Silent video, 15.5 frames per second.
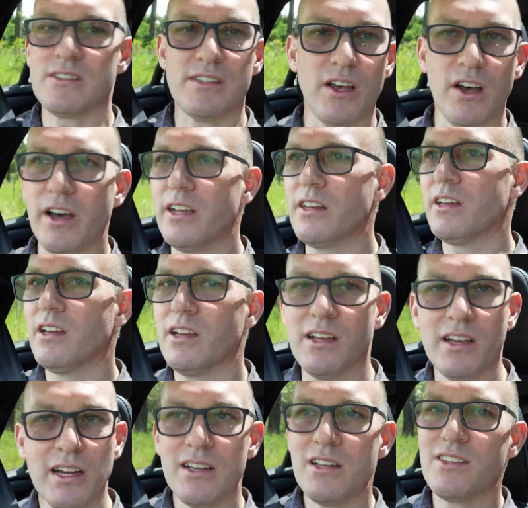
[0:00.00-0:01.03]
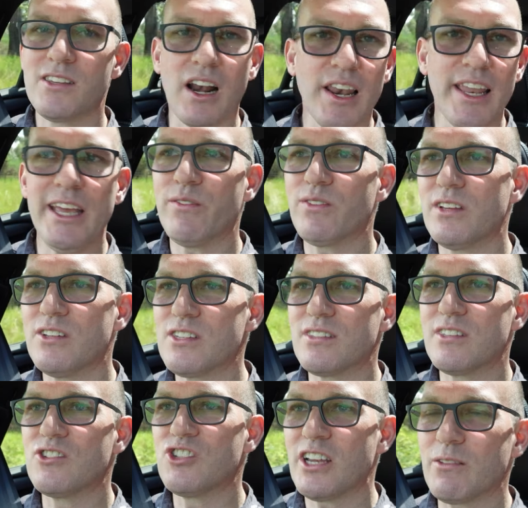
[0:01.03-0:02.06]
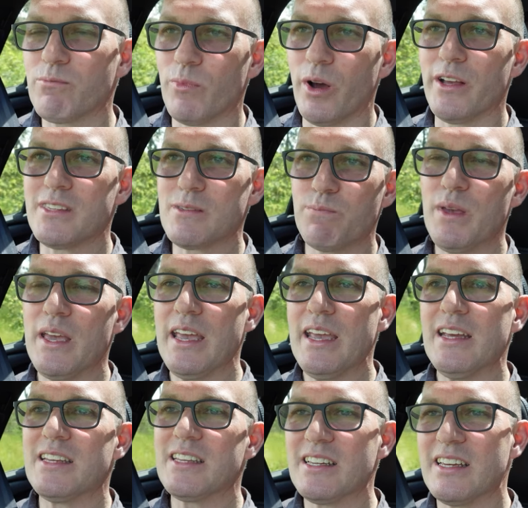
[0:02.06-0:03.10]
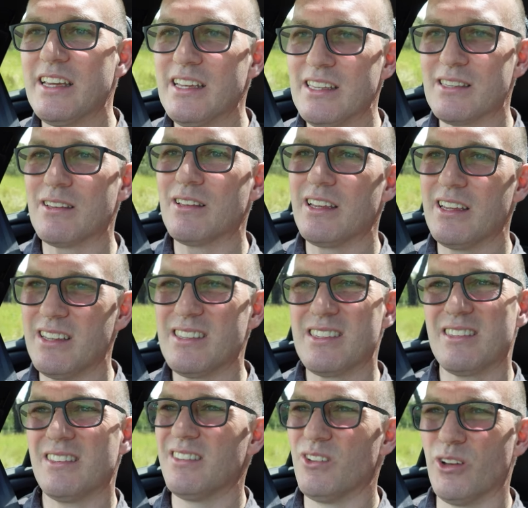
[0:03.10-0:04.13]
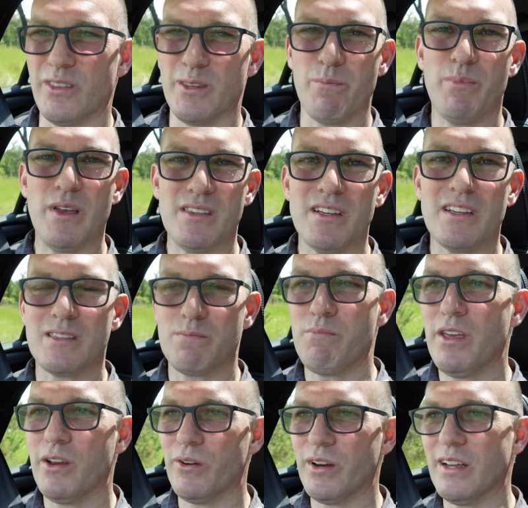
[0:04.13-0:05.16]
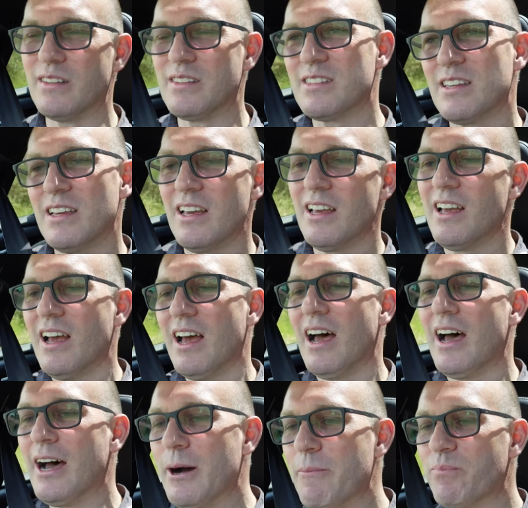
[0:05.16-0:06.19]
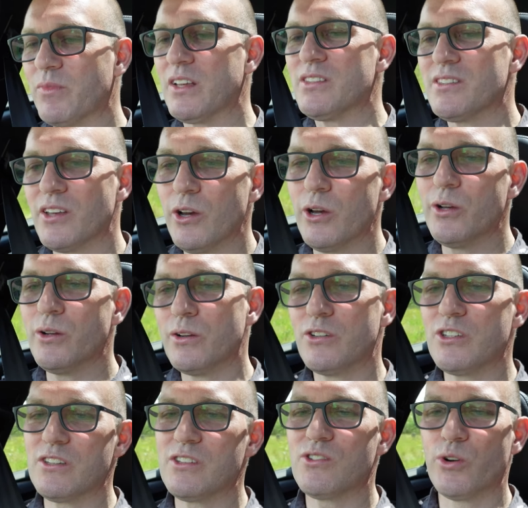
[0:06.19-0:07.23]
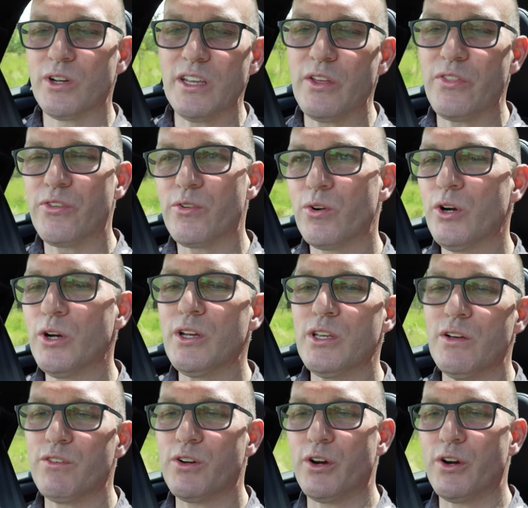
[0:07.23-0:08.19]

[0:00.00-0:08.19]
side, to the left, just to check my speed is not the best experience. So just talking you through it, you've